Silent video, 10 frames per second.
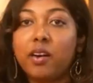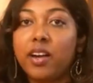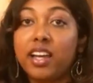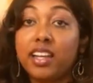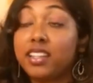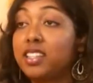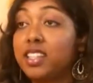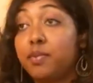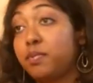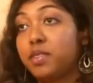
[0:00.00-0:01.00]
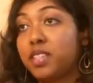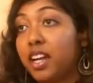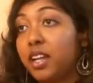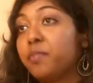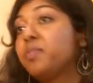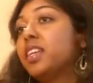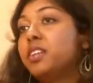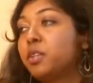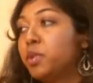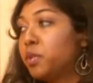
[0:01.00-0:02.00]
And at the same time,
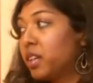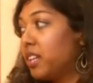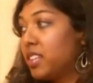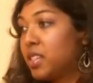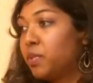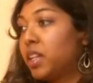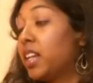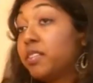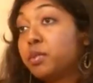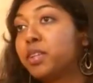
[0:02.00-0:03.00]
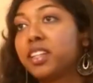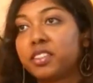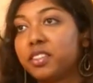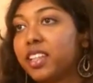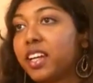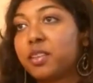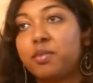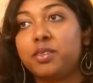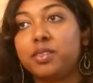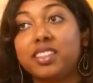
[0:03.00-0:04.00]
you could be working on something and have a breakthrough, and that could
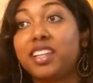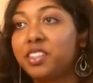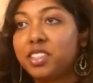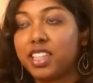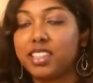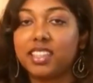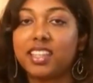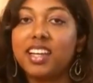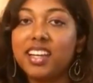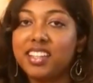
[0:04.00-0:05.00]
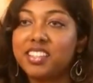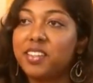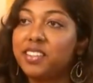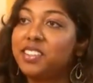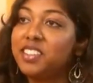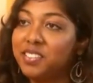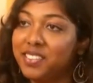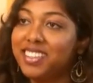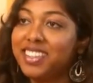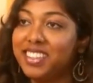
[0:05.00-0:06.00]
be really energizing. So it's just
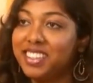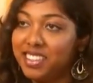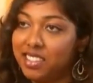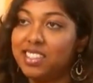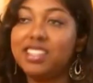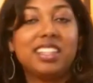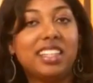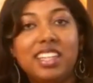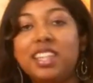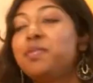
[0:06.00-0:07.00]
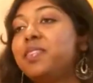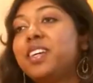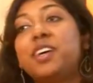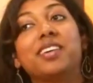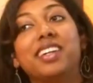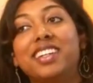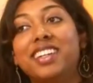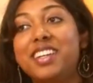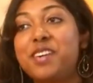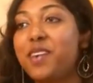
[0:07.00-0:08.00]
really just keep going
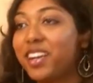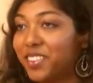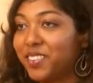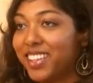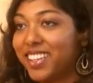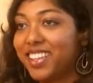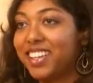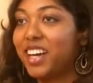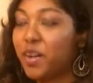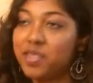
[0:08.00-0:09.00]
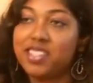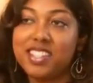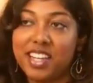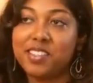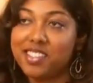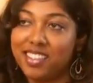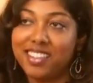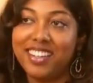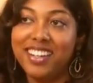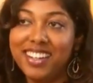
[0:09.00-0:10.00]
no matter what the ups and downs
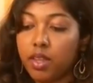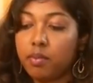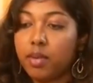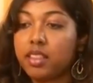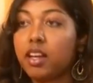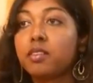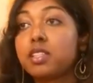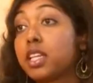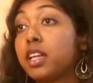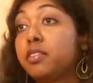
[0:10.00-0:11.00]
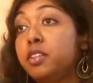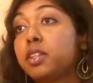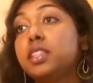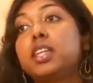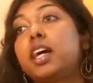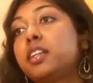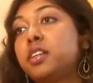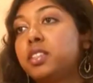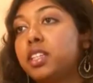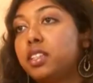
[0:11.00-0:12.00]
are. My thought was that if you can
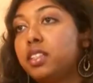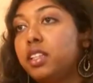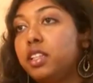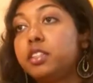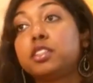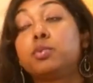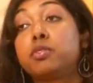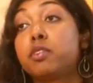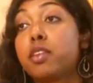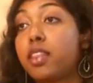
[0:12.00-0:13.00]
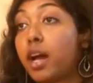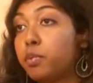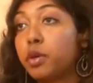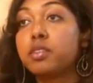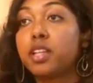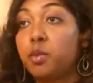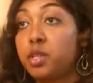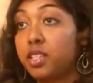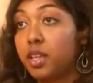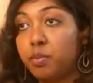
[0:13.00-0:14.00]
diagnose it years before that bone
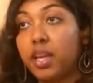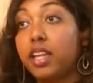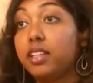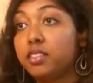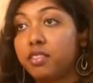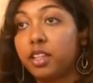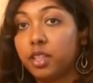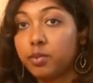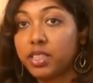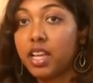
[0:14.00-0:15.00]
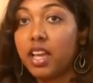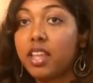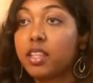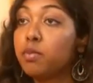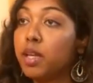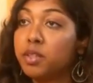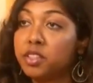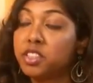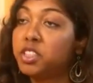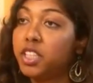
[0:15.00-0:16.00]
damage and that pain develops, then maybe
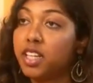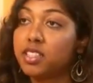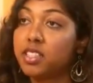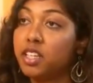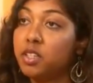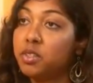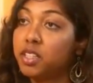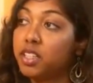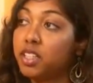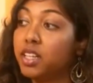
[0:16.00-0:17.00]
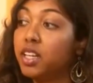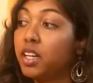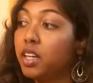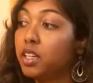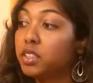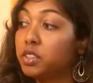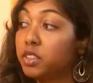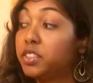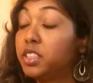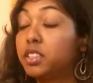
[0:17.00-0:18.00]
there's a chance that you can
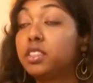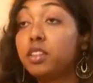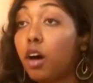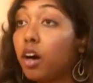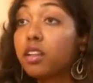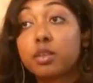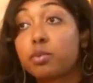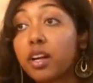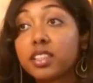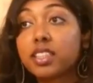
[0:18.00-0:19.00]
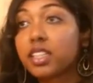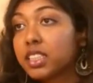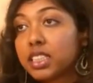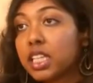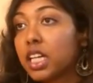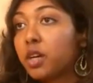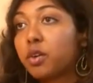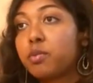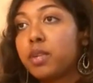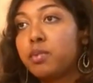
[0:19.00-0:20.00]
sort of halt the process
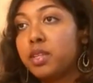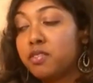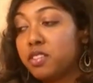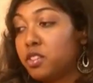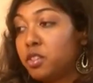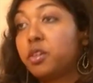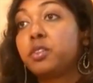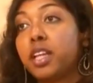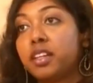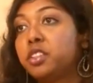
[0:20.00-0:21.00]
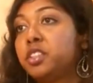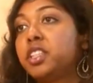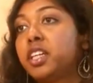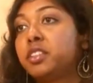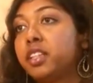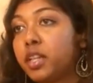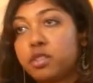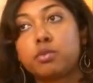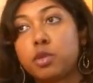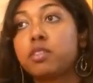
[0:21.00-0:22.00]
or maybe even slow down the trajectory, and that
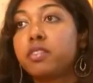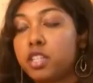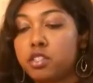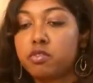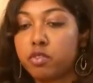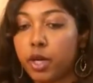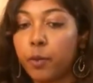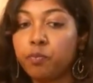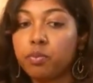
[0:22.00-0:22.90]
was the motivation for it.